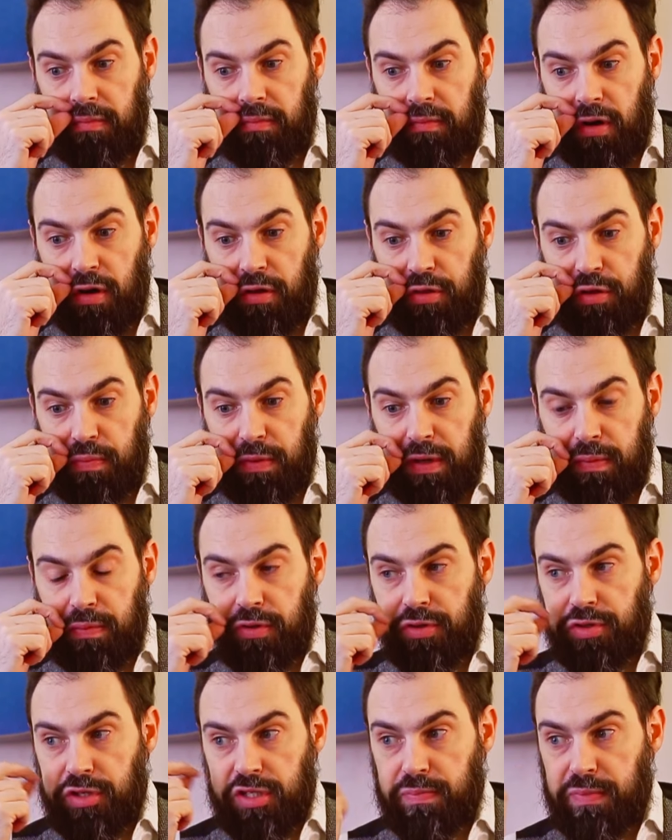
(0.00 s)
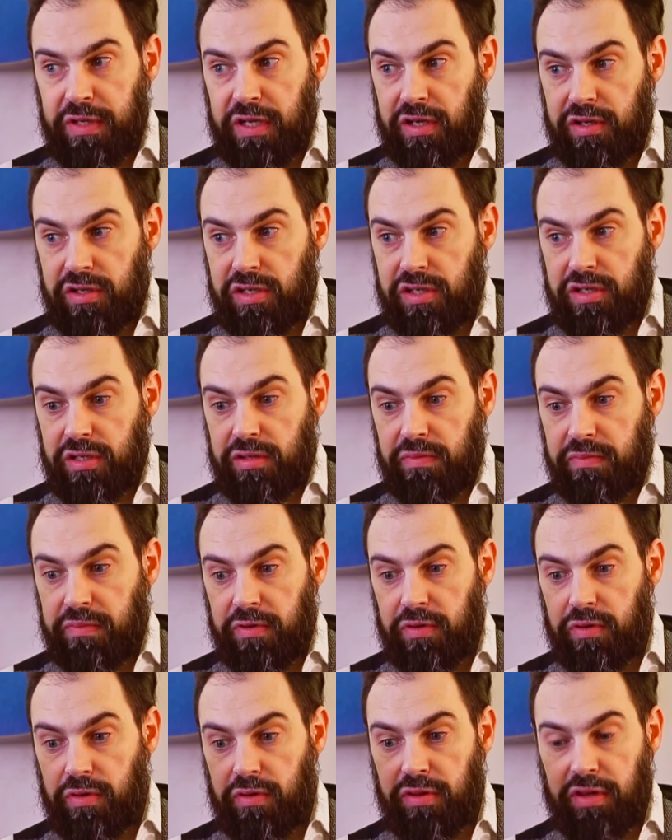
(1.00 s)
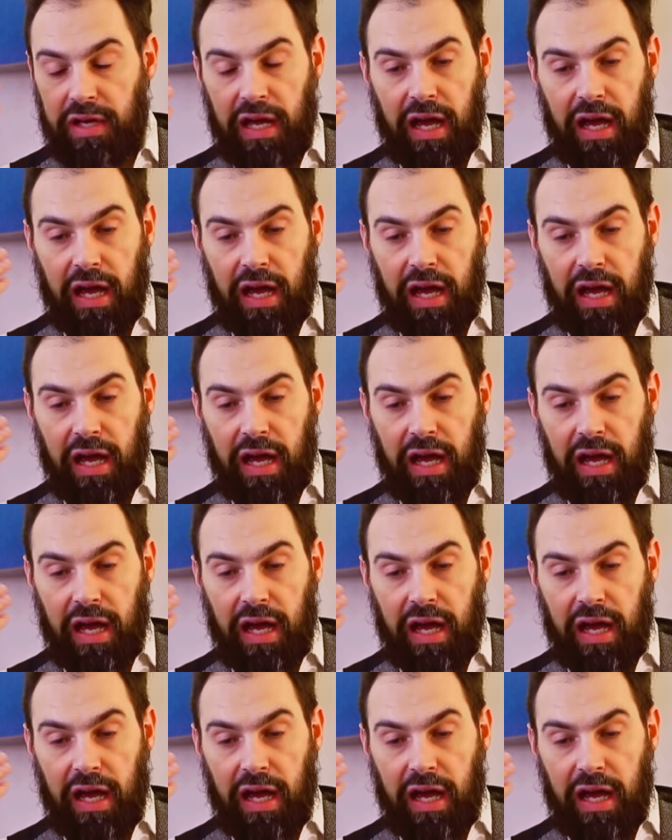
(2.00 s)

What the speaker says: other people just because they